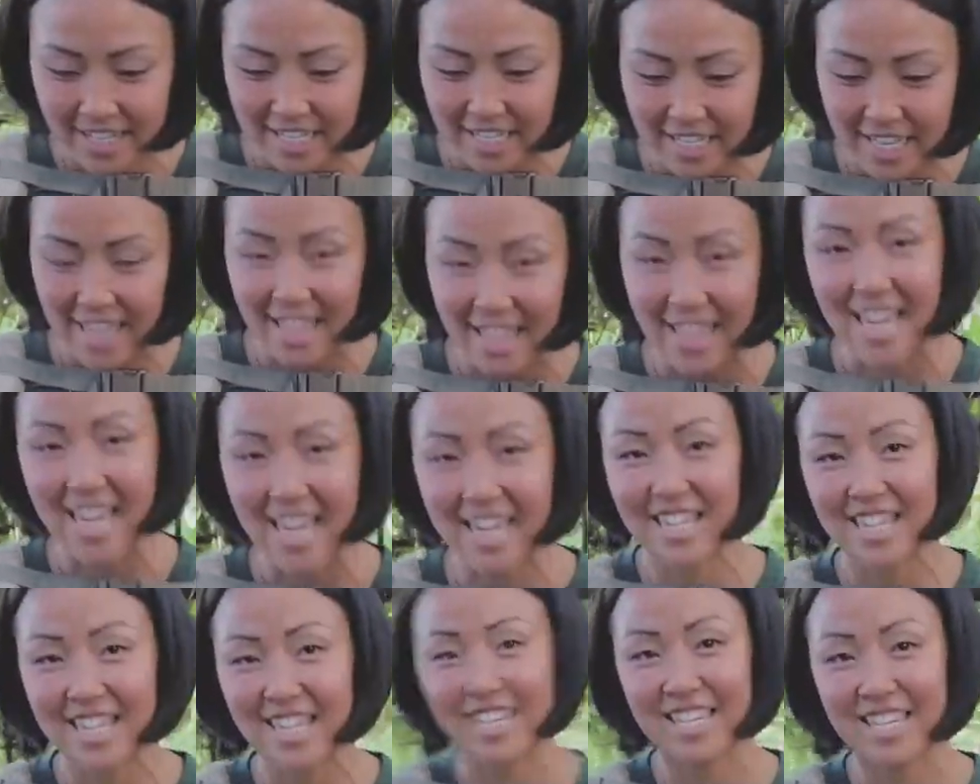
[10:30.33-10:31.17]
Say
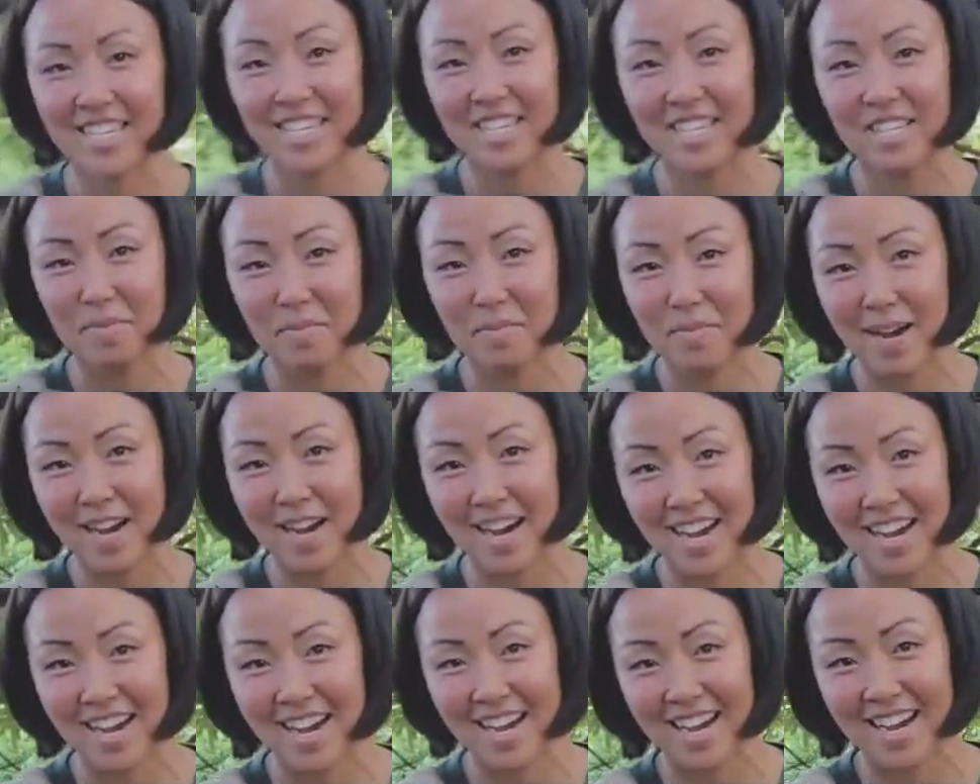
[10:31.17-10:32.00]
thank you.
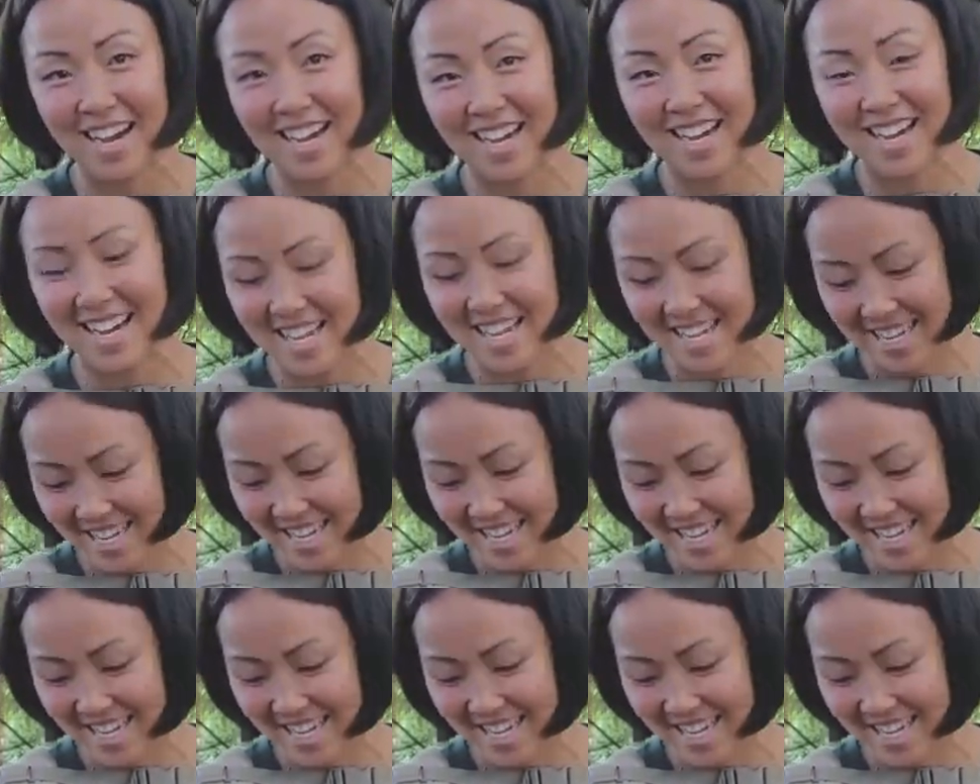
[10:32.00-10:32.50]
Bye.